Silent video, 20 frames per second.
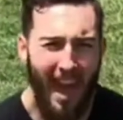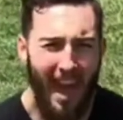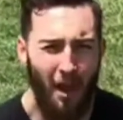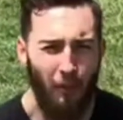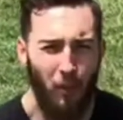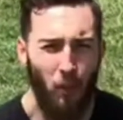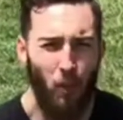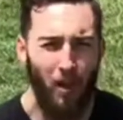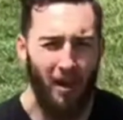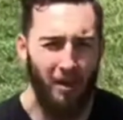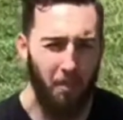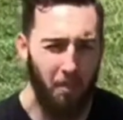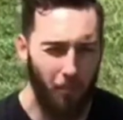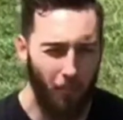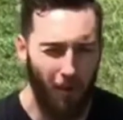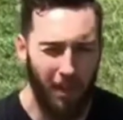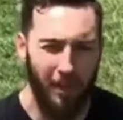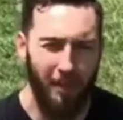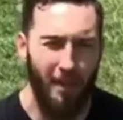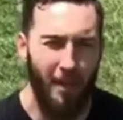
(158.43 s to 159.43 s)
And we want to
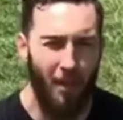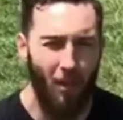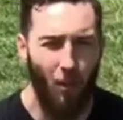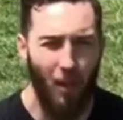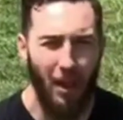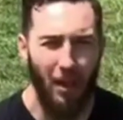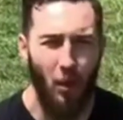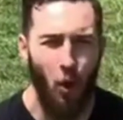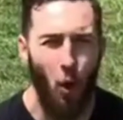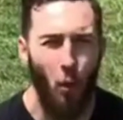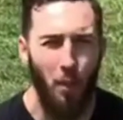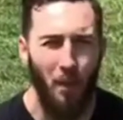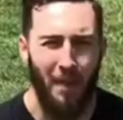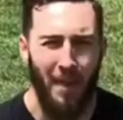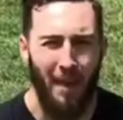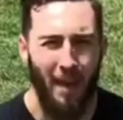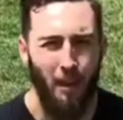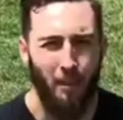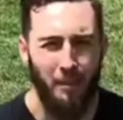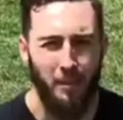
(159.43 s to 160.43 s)
break that away and
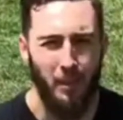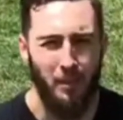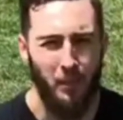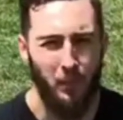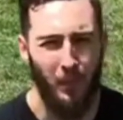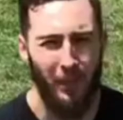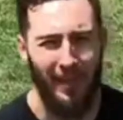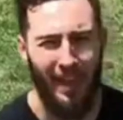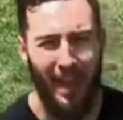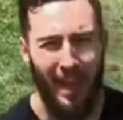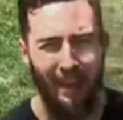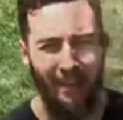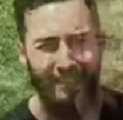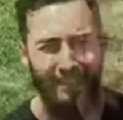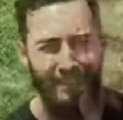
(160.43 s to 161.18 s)
open that up as much as we can.